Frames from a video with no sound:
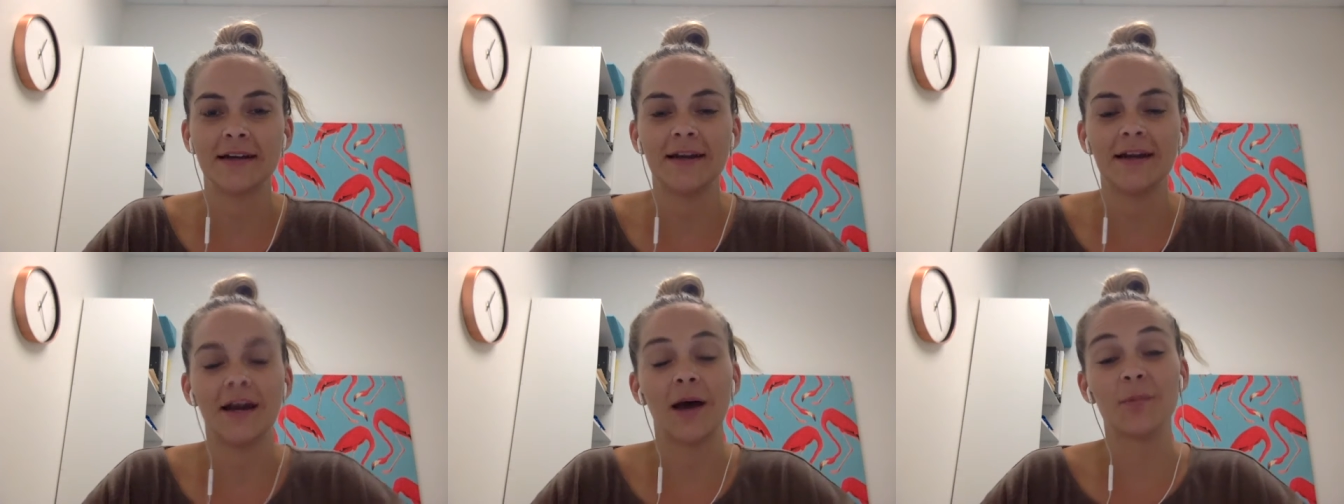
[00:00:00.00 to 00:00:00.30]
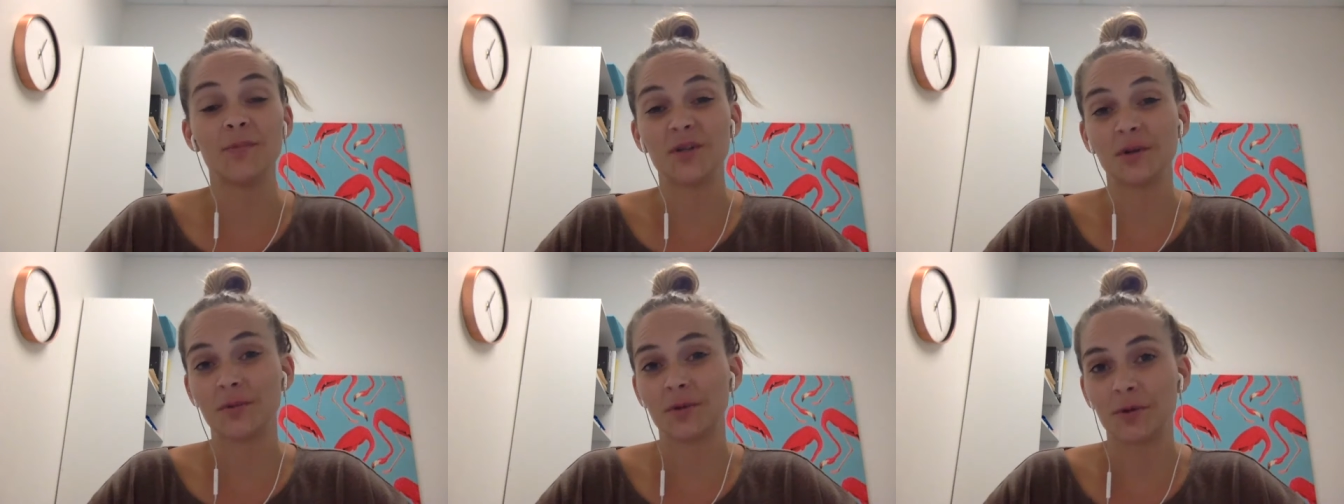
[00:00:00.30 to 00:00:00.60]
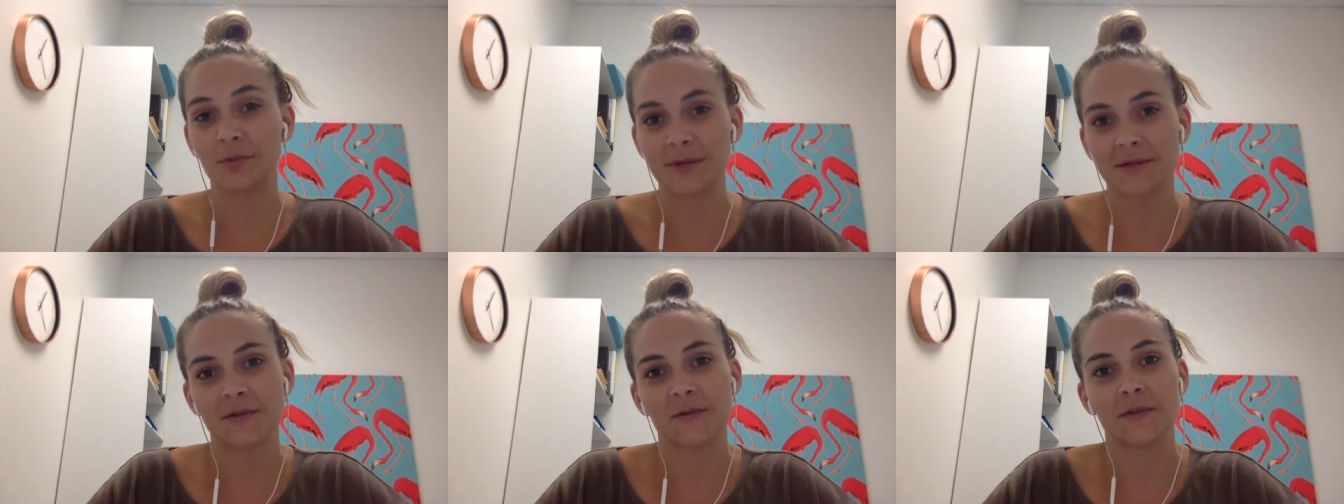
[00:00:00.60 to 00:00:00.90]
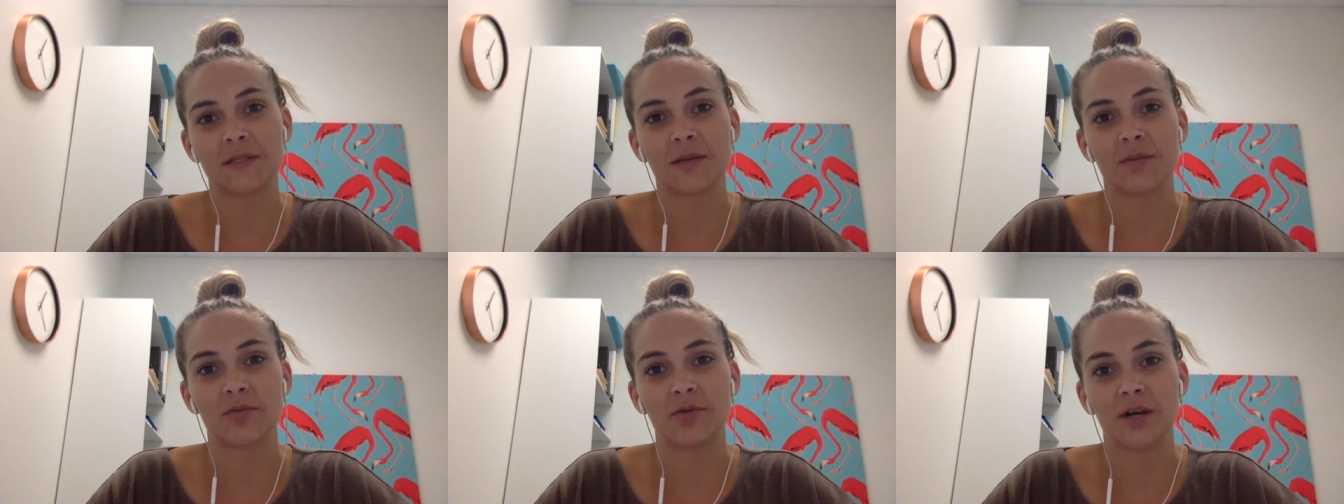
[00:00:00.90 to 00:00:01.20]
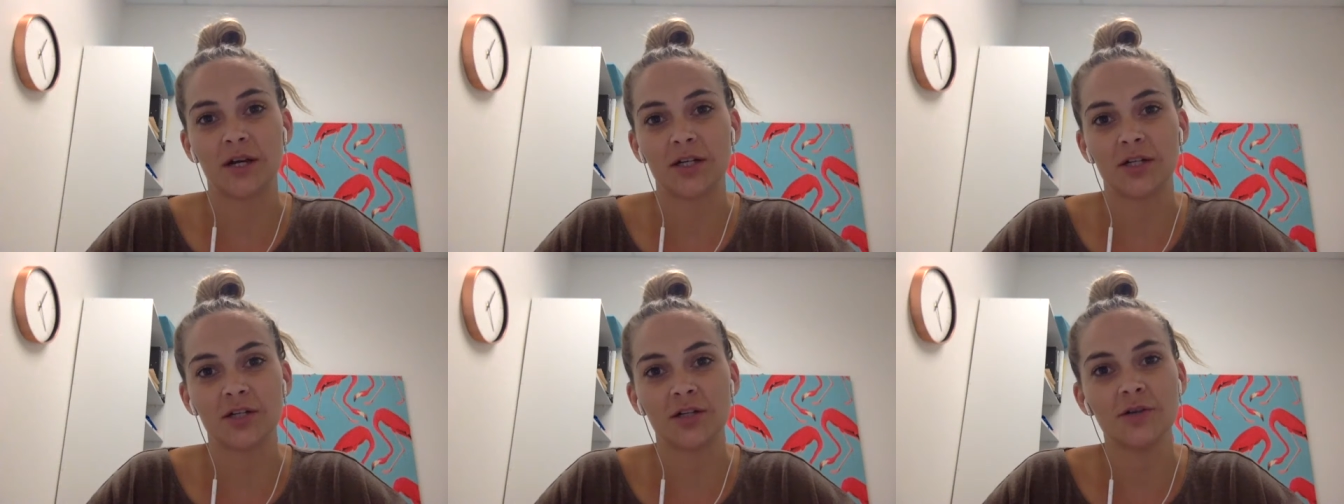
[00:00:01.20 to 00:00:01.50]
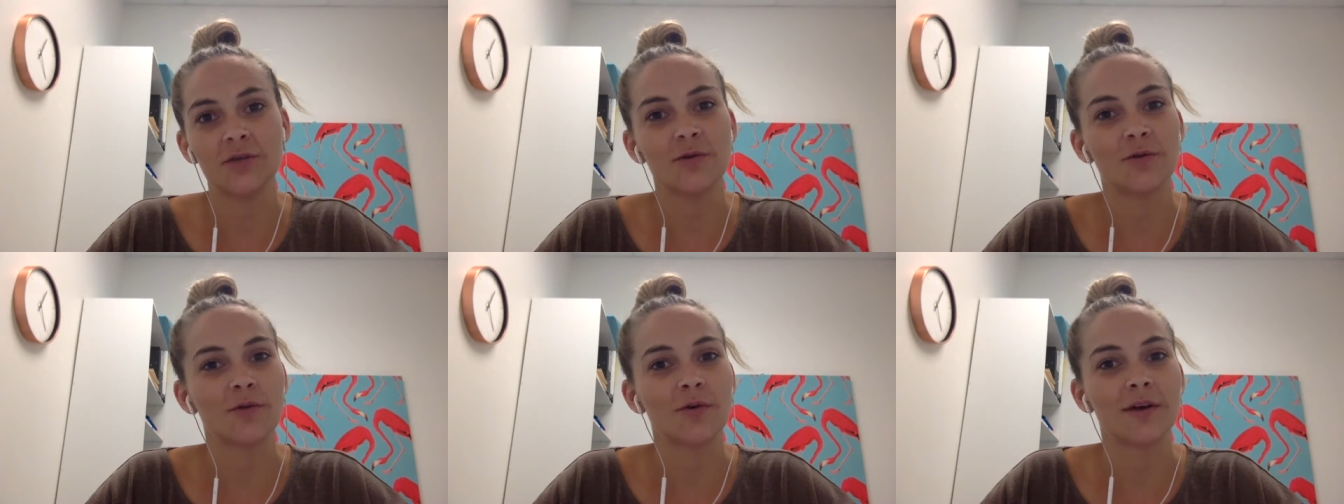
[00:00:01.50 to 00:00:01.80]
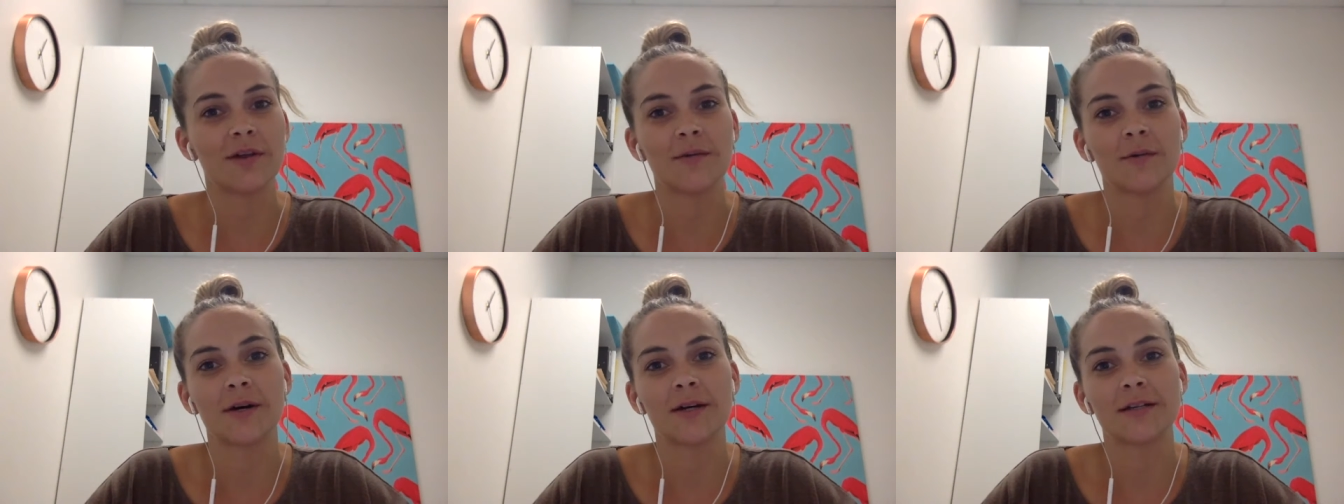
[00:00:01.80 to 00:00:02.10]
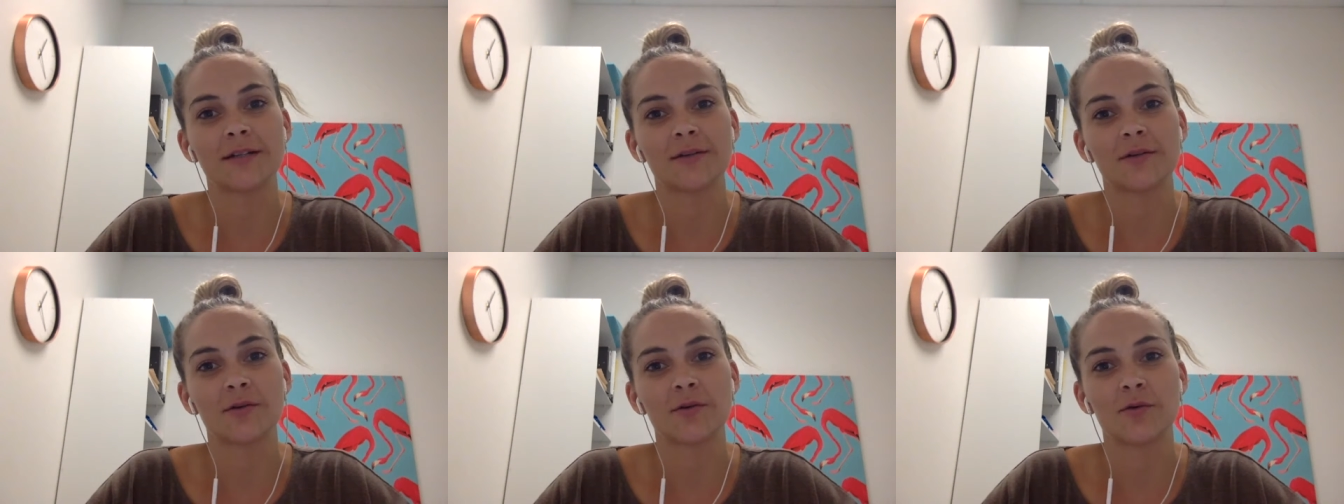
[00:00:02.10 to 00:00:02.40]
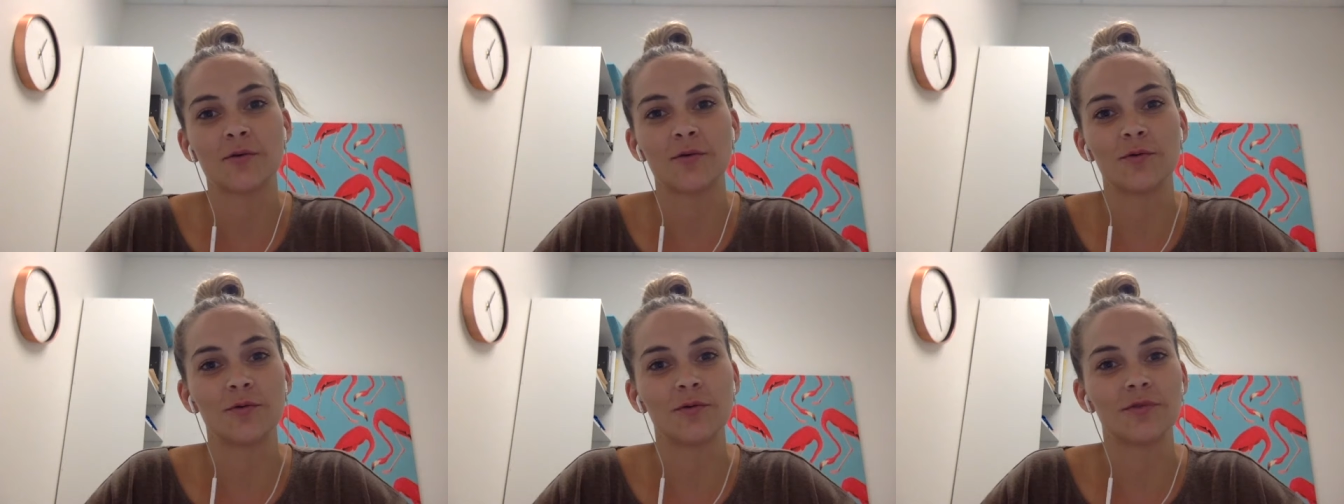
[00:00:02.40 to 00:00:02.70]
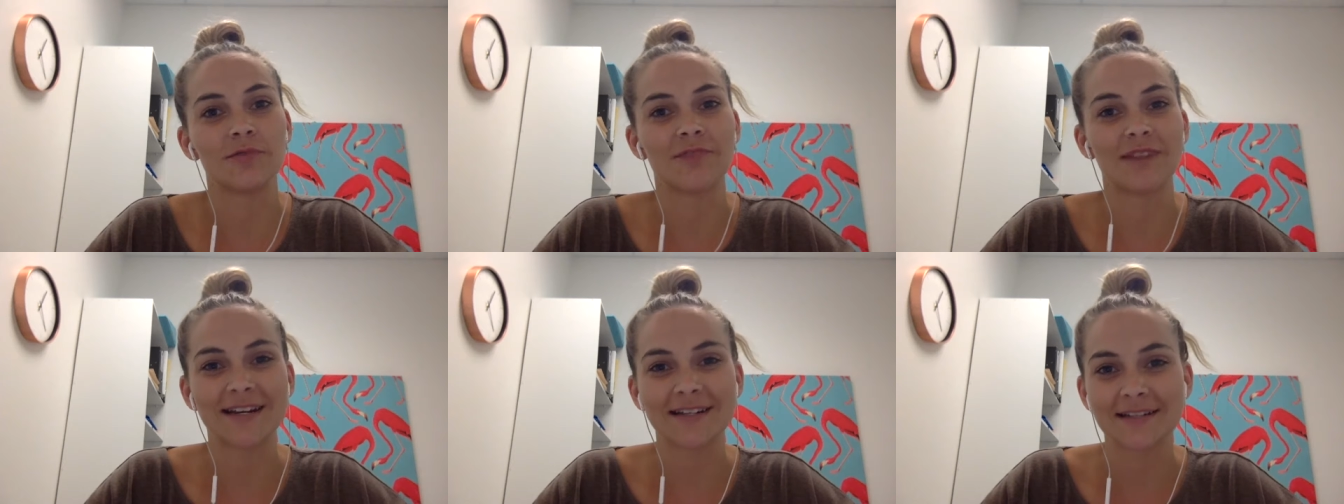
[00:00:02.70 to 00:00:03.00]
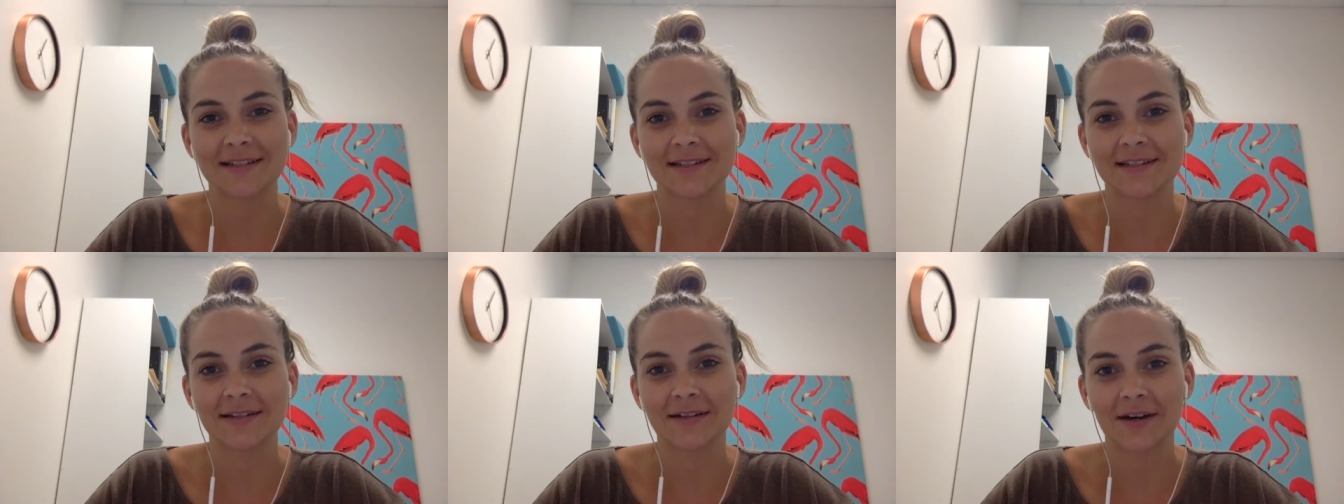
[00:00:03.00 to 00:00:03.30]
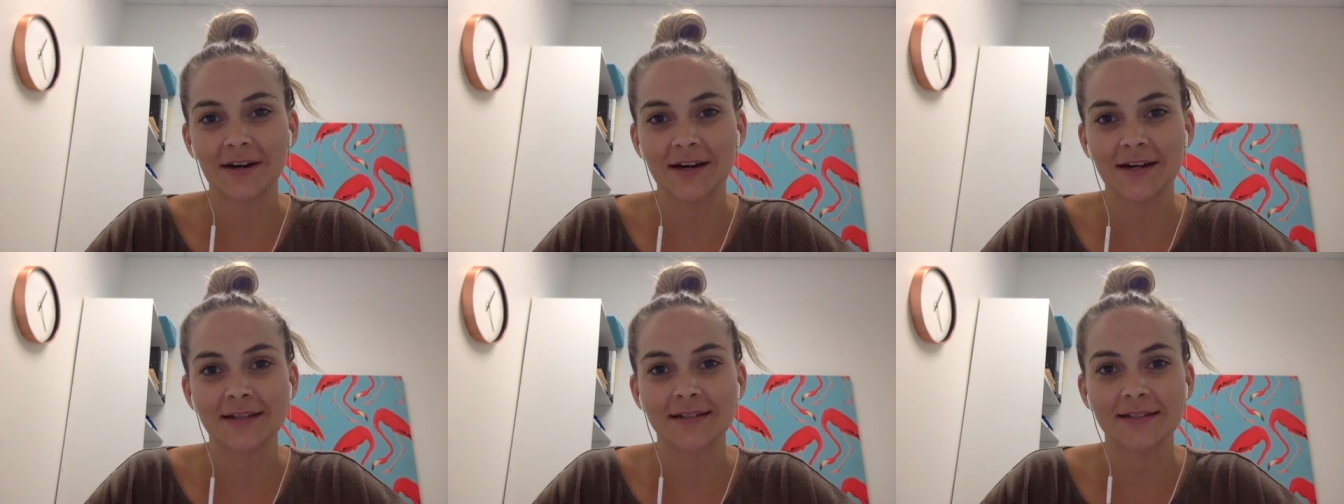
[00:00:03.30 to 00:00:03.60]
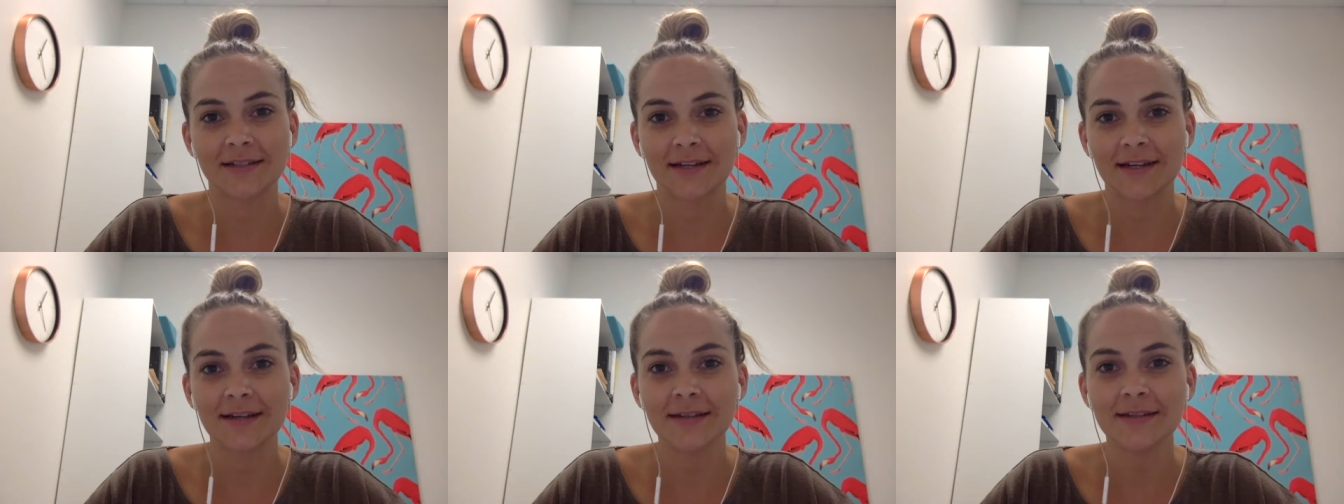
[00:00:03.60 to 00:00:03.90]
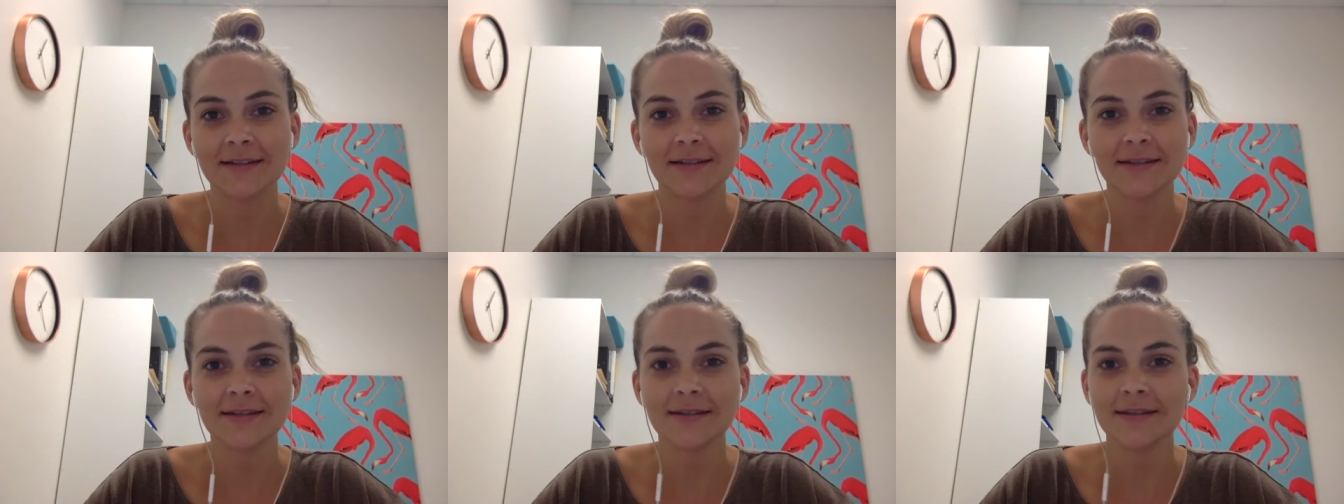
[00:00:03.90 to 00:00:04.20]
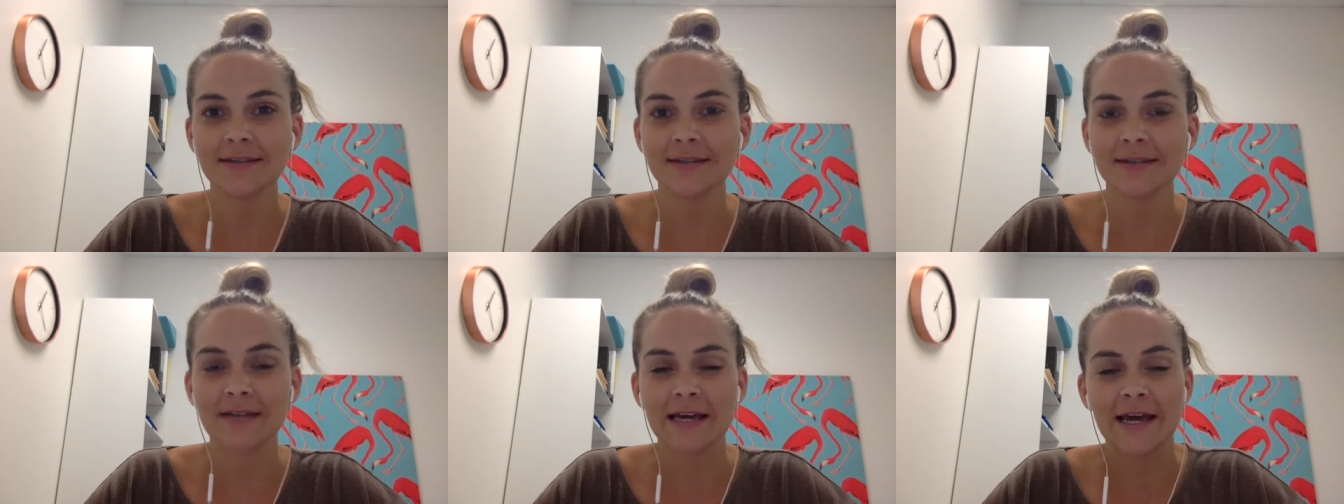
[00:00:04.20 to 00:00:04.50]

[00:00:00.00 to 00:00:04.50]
abdominal muscle separation, or otherwise called rectus diastasis.